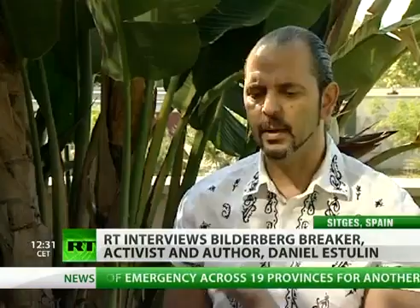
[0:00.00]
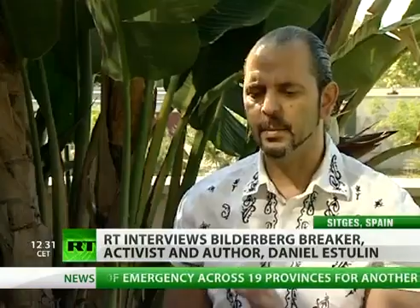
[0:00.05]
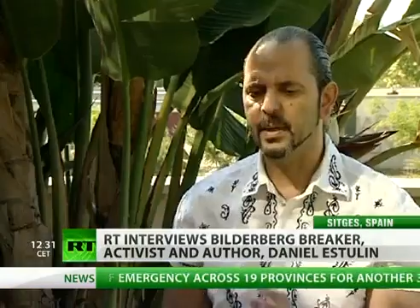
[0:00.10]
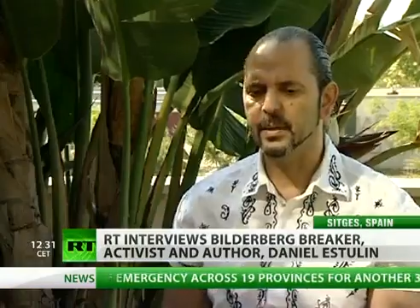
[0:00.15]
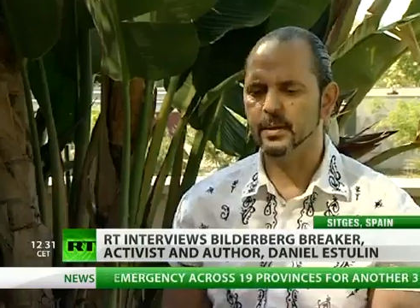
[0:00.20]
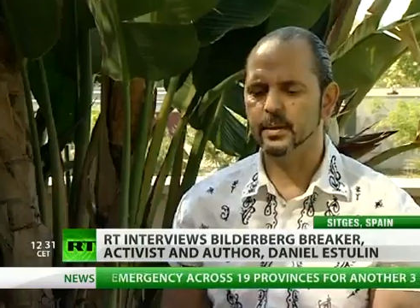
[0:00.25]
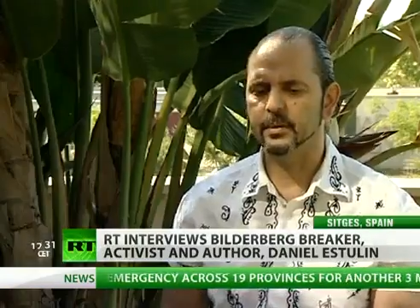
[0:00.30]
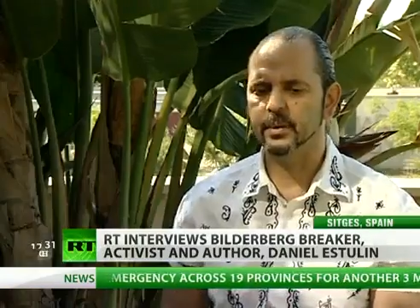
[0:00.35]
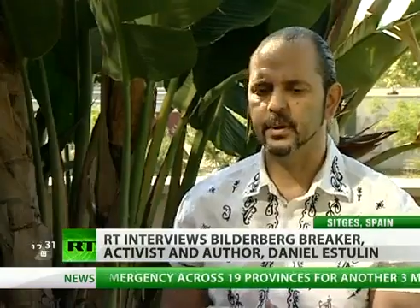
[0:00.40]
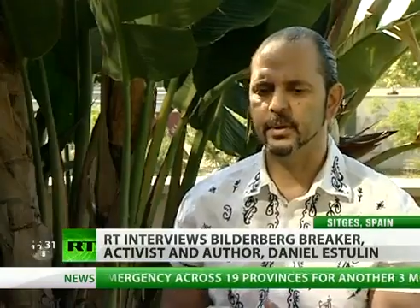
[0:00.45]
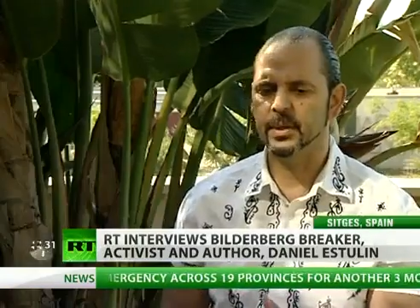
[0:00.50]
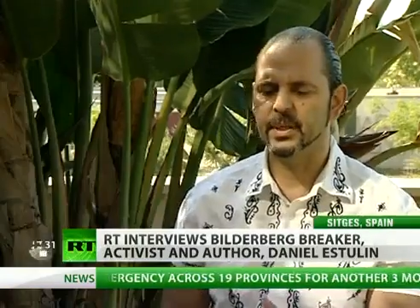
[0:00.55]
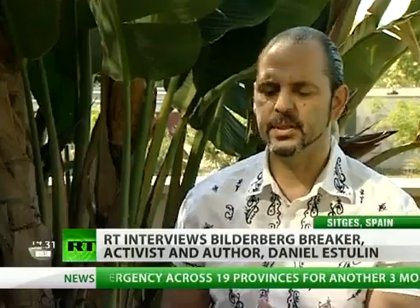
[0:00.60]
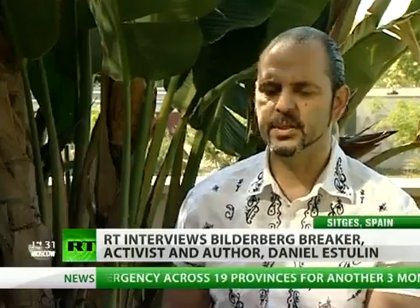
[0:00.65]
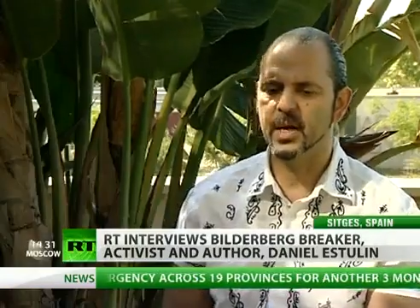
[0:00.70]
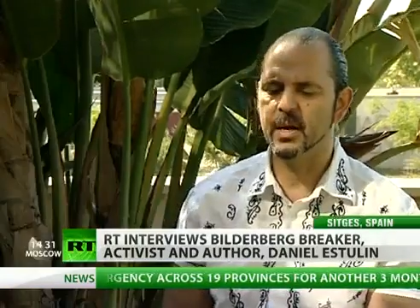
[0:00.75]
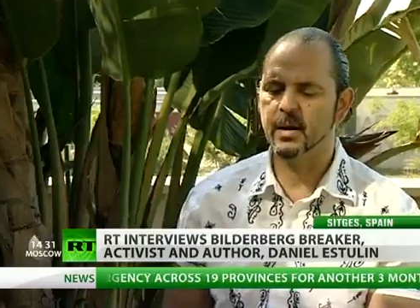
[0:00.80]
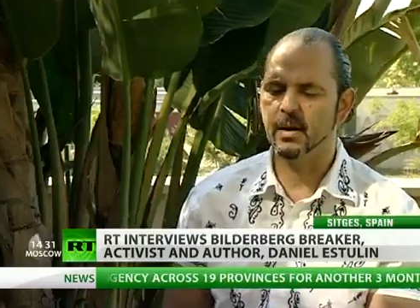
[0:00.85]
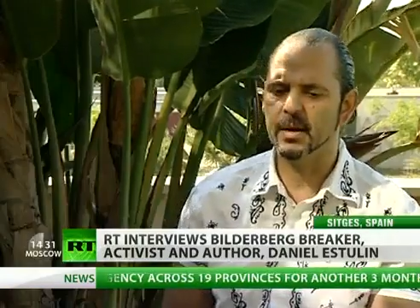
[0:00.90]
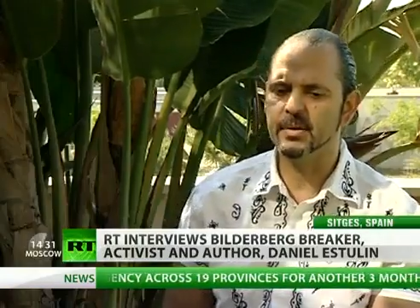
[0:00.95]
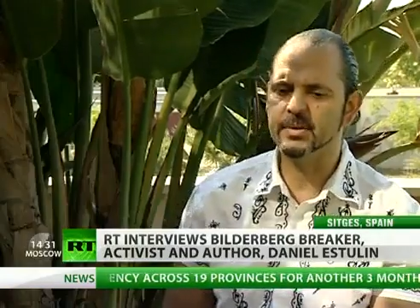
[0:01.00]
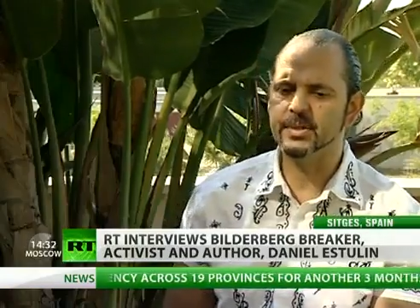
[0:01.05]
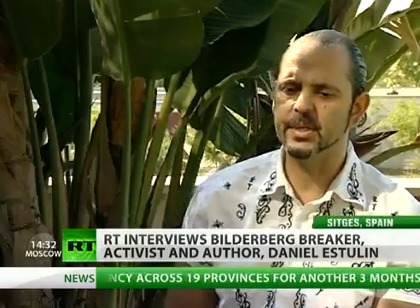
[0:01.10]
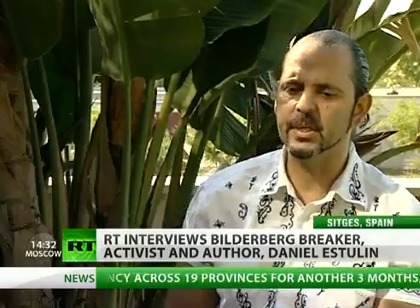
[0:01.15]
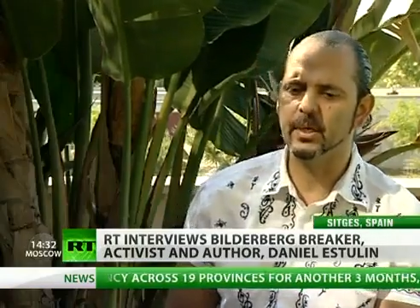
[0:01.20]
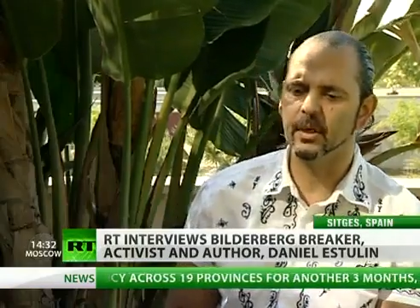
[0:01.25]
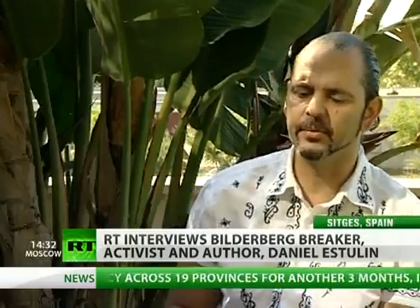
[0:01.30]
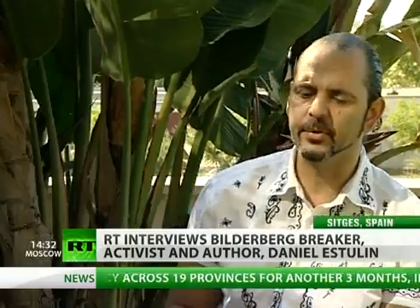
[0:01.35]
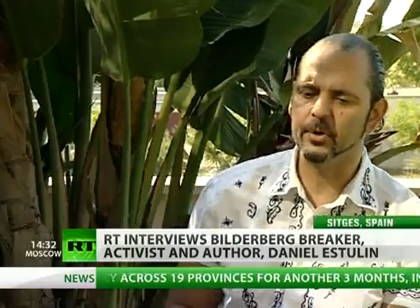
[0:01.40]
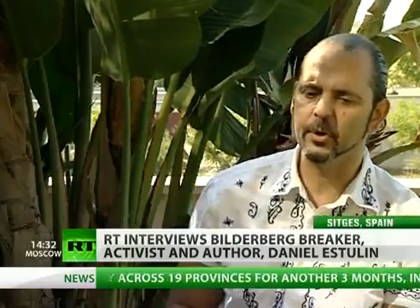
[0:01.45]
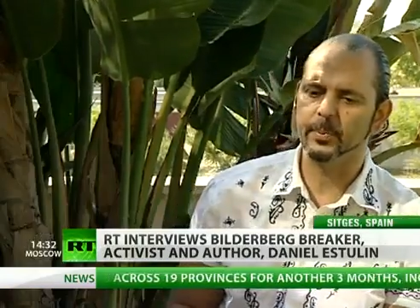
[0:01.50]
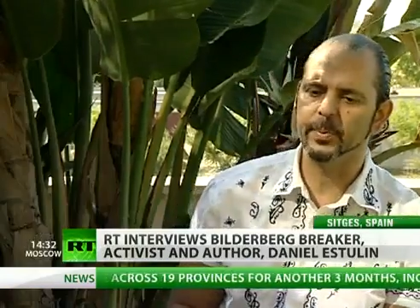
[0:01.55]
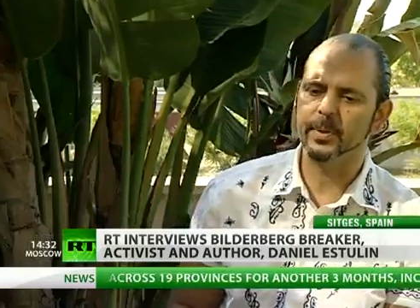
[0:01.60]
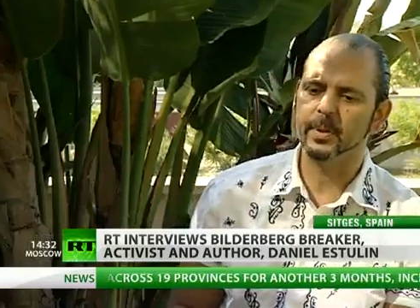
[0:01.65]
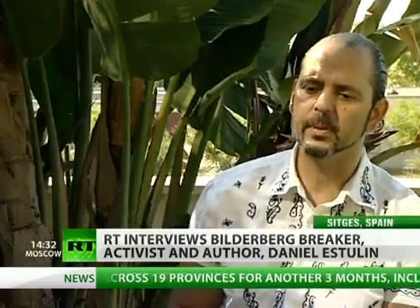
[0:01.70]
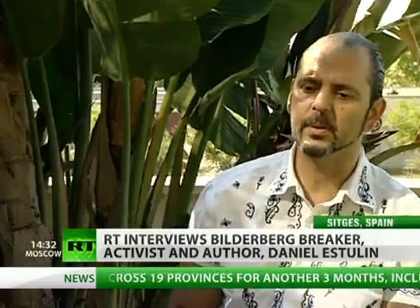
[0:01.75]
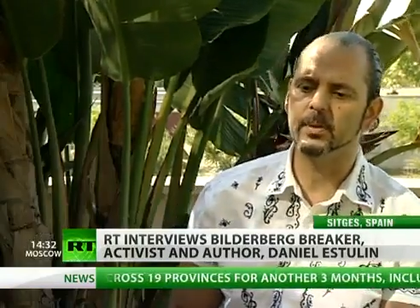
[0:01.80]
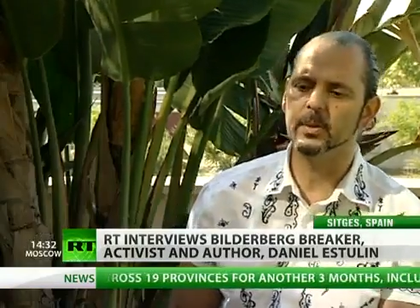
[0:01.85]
I mean, the entire idea of European